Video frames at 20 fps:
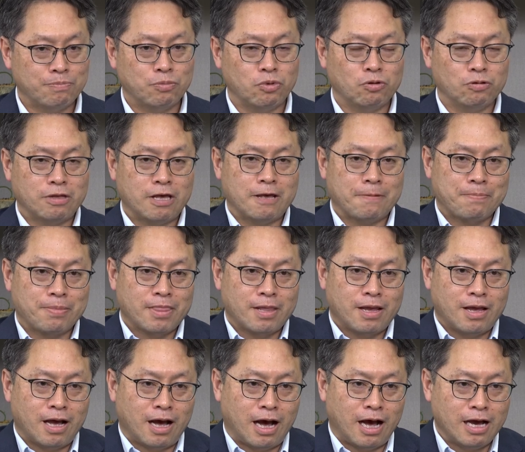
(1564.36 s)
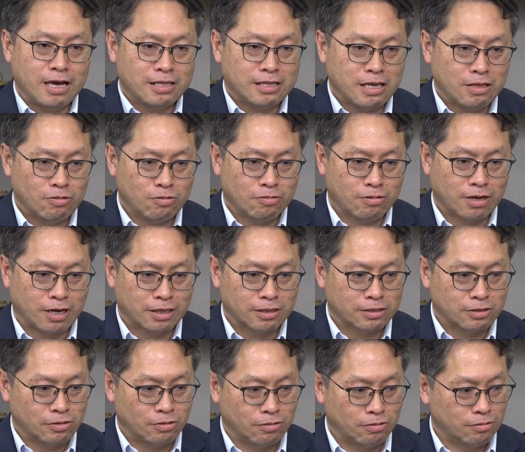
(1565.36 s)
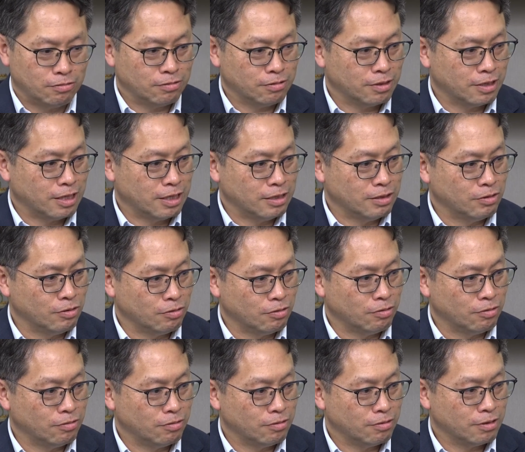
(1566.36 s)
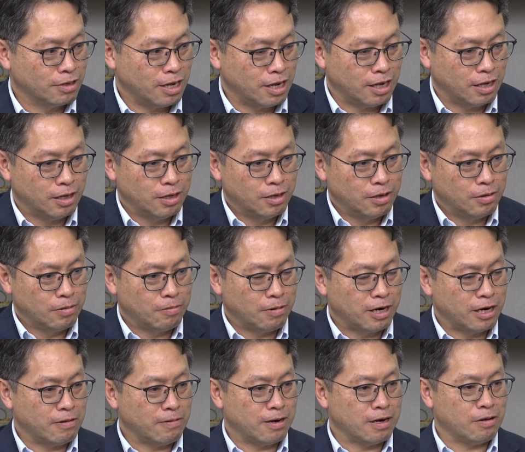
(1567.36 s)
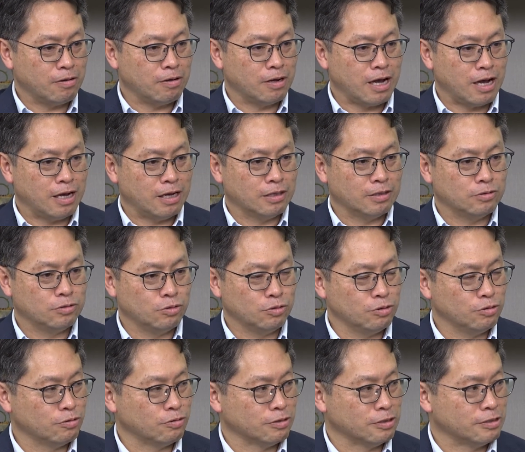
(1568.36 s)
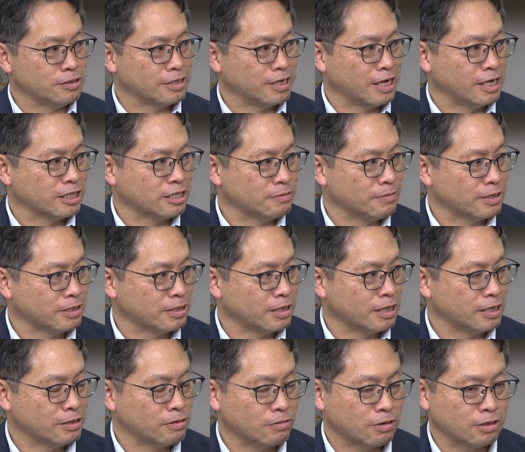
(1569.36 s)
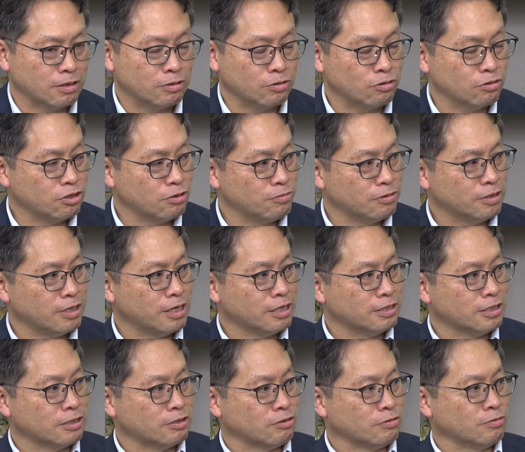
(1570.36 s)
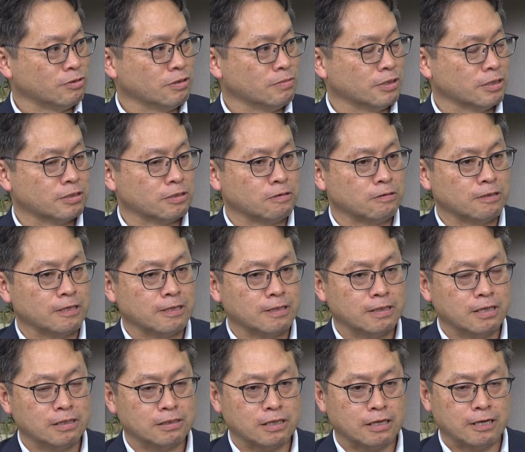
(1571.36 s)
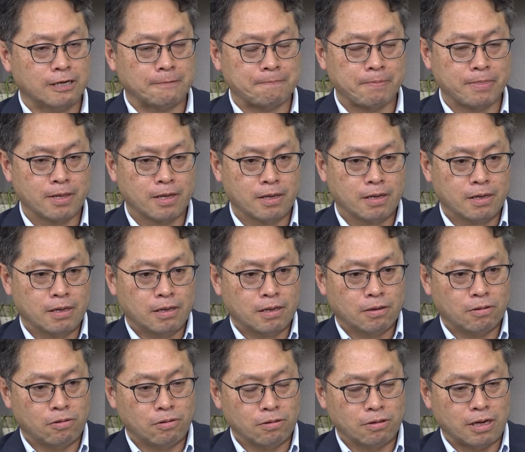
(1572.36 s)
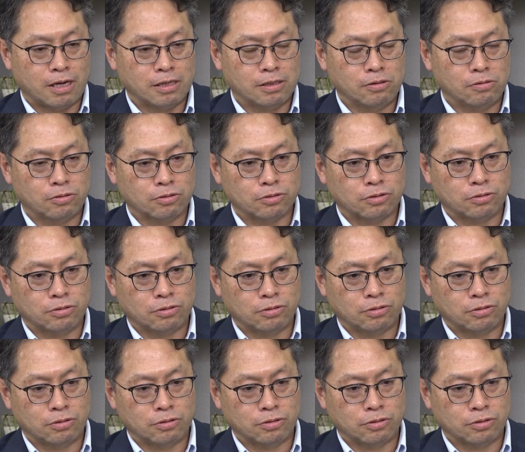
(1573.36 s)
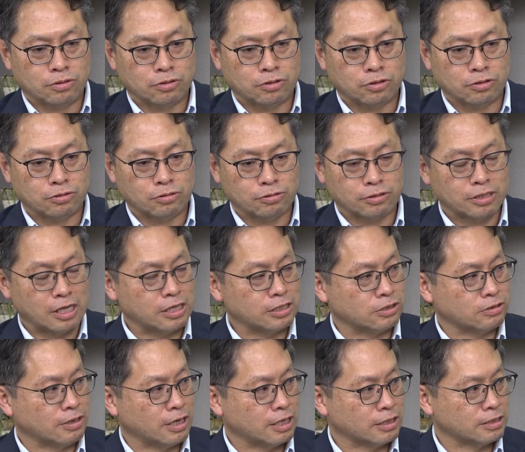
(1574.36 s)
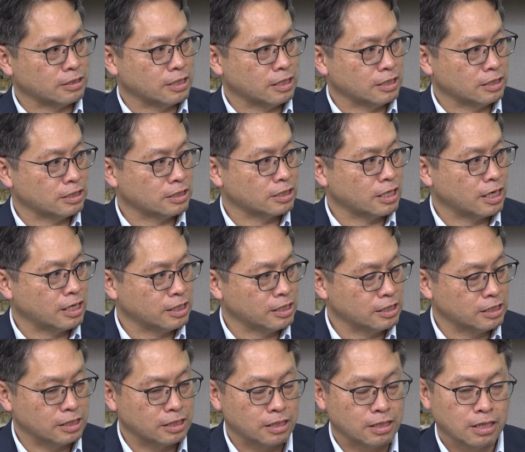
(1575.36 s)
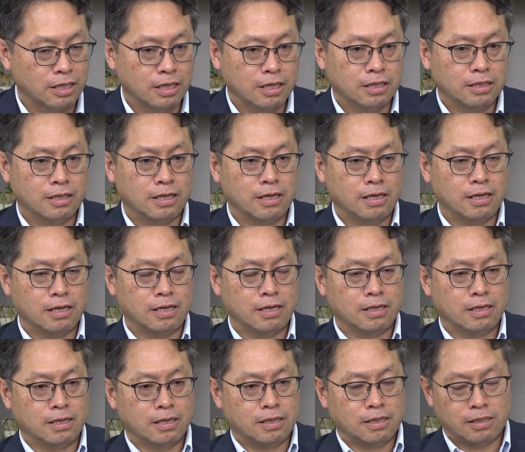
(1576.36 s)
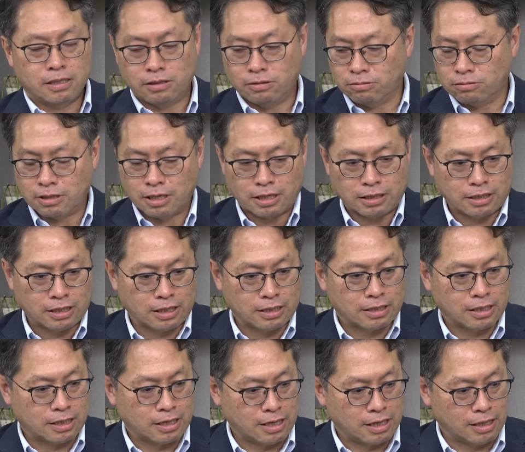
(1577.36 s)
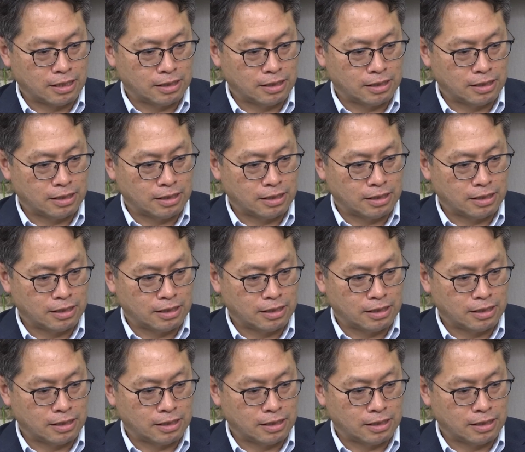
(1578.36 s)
that be communicated as we intended to others, and the activities or statements of others, how should we interpret them, are also very important. So the statement of a Chinese ambassador